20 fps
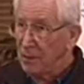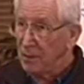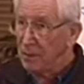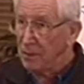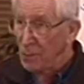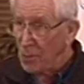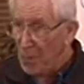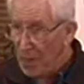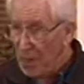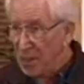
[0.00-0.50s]

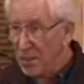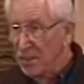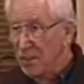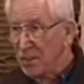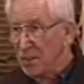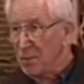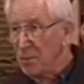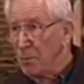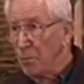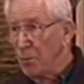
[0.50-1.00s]
commends
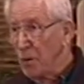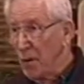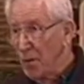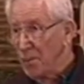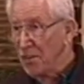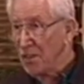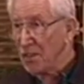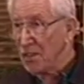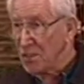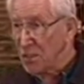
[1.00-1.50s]
him,
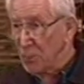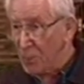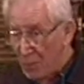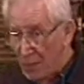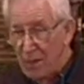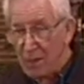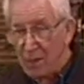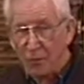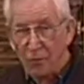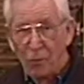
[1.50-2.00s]
promises to
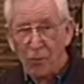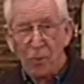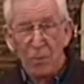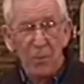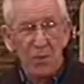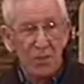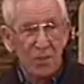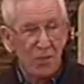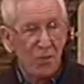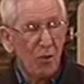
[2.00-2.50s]
pray for
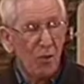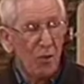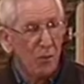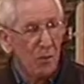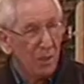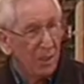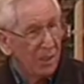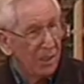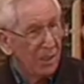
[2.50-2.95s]
him and so on.